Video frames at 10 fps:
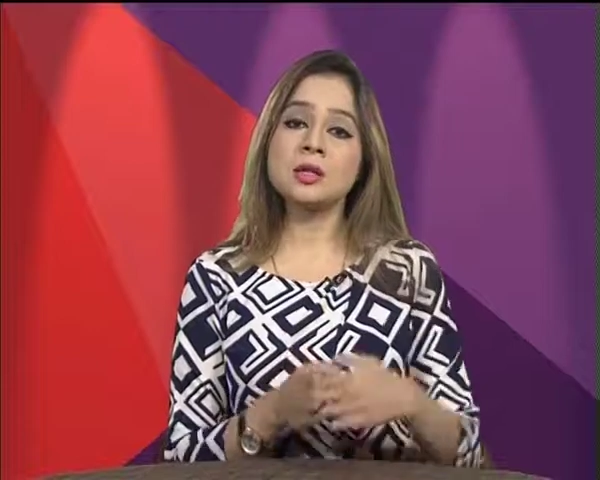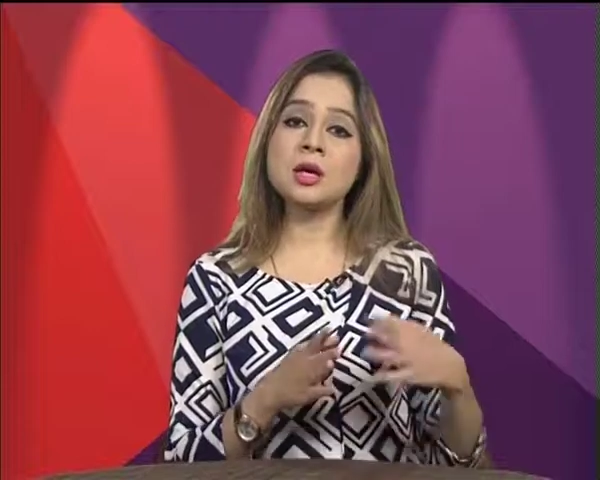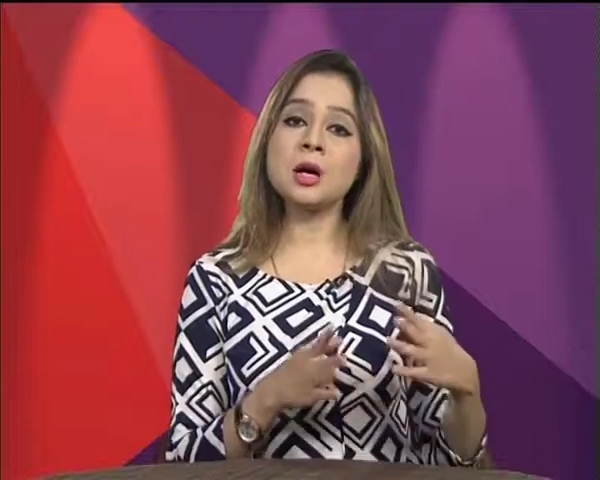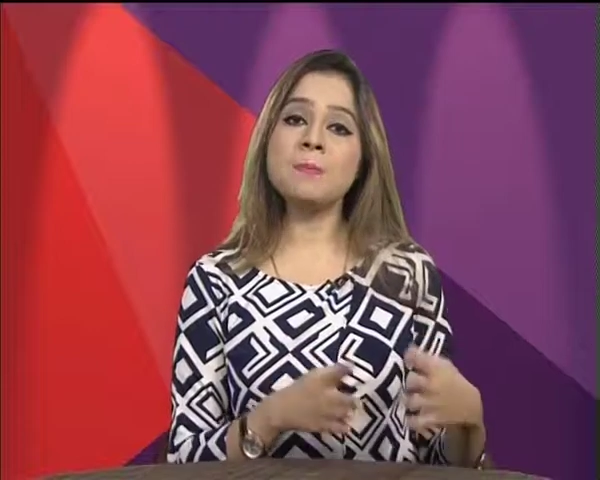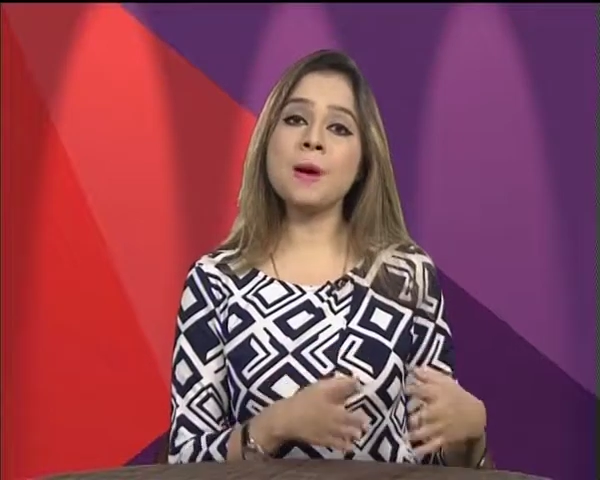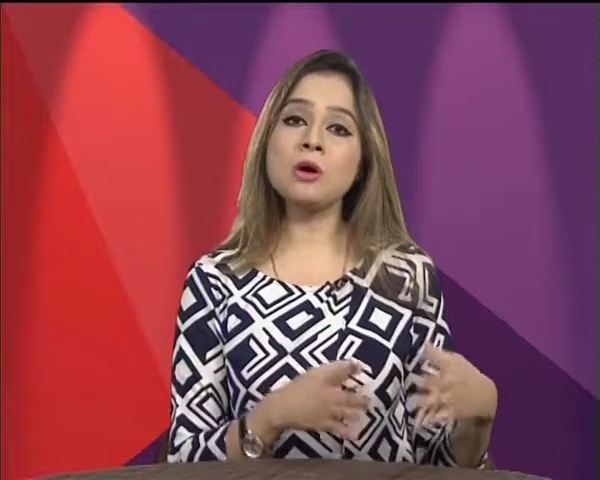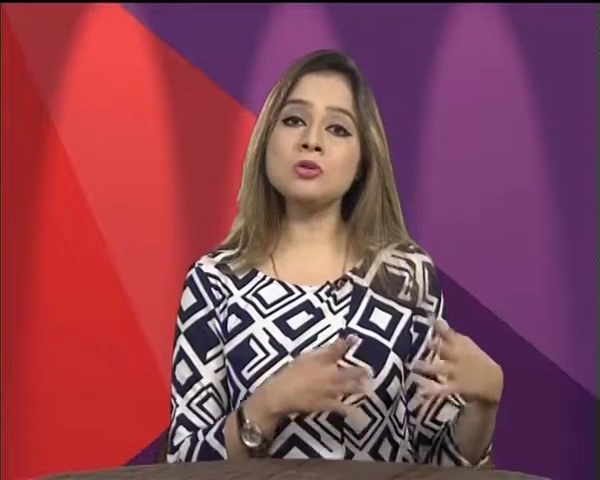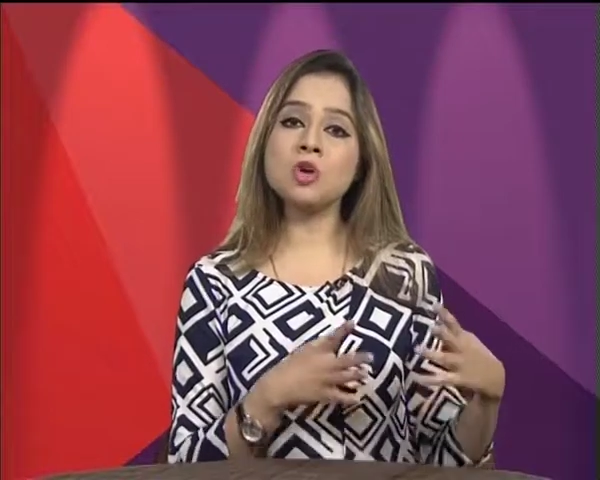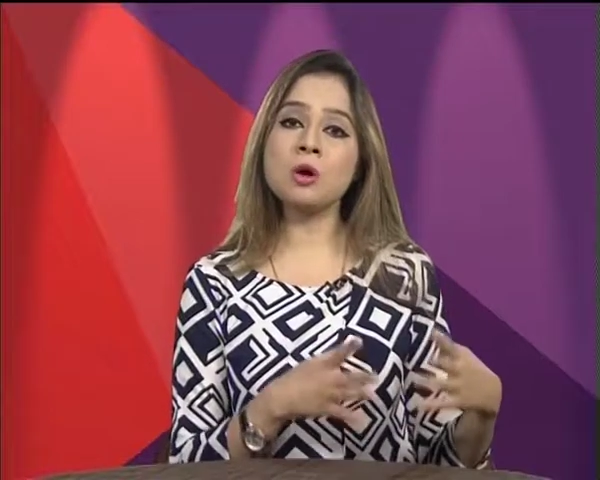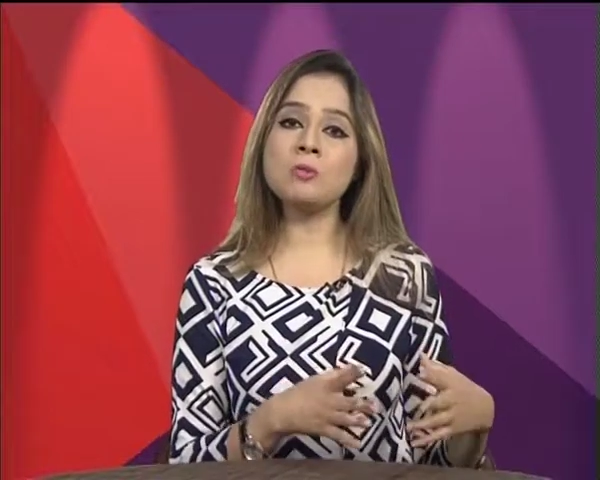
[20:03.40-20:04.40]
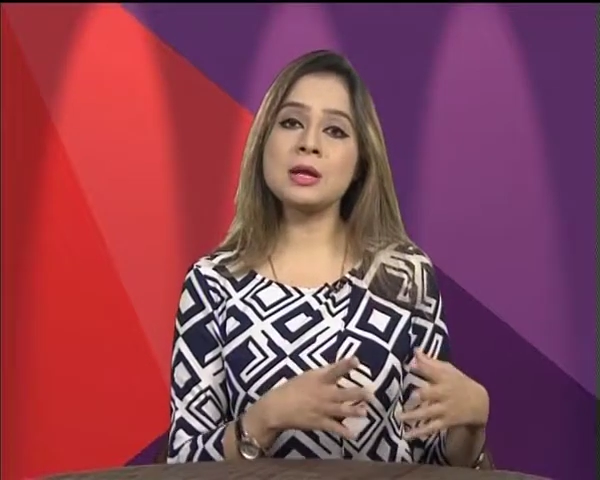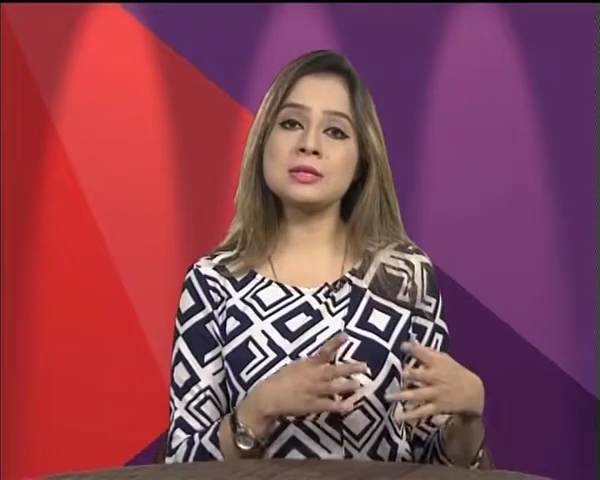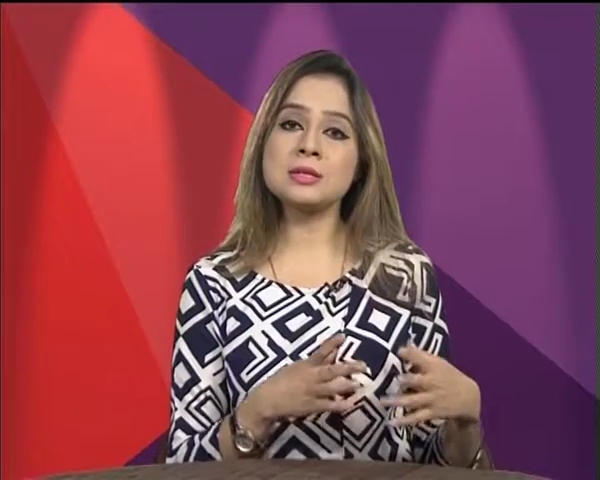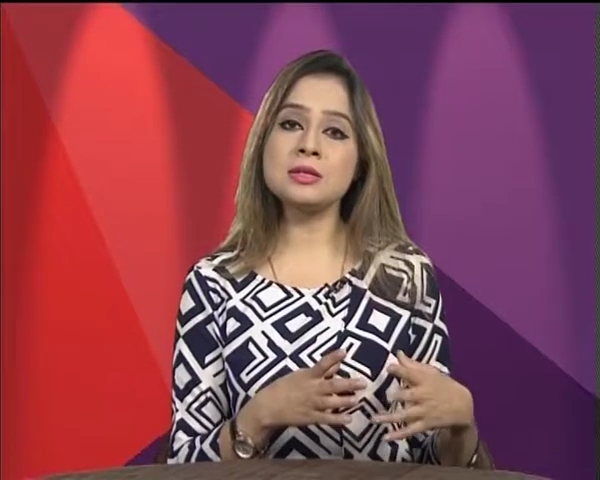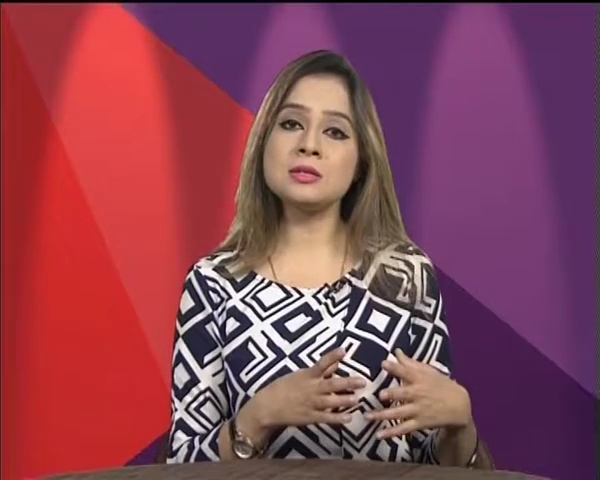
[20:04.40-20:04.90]
The compound
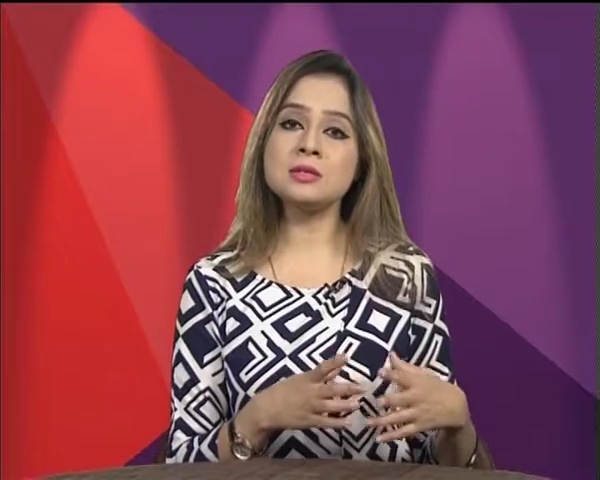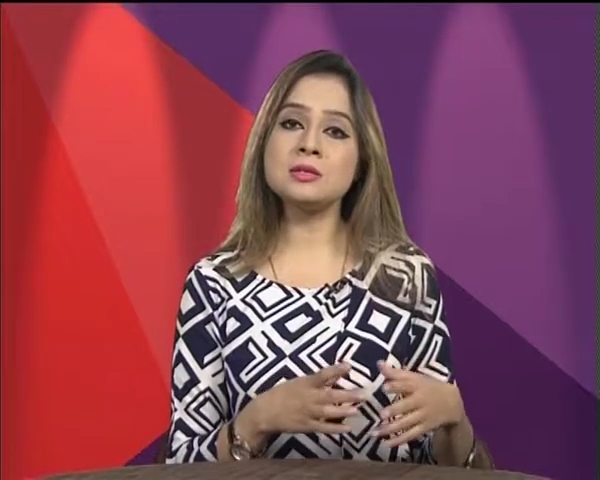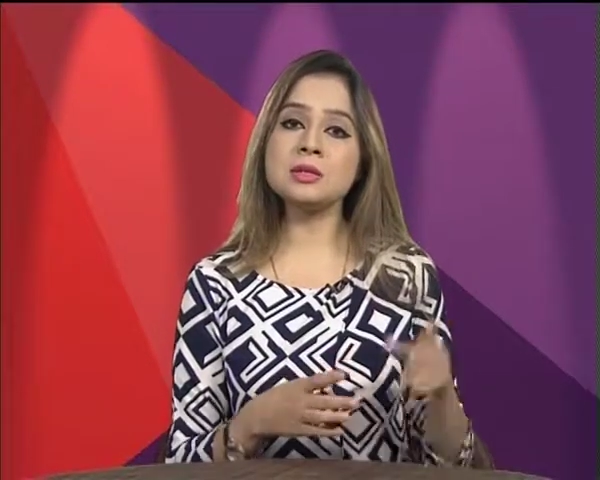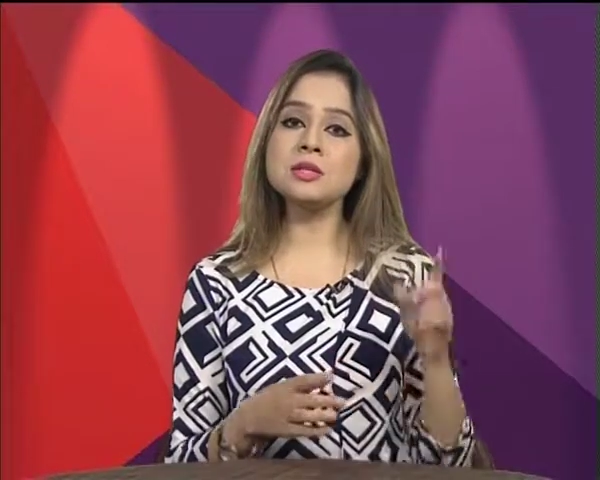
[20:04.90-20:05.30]
complex sentence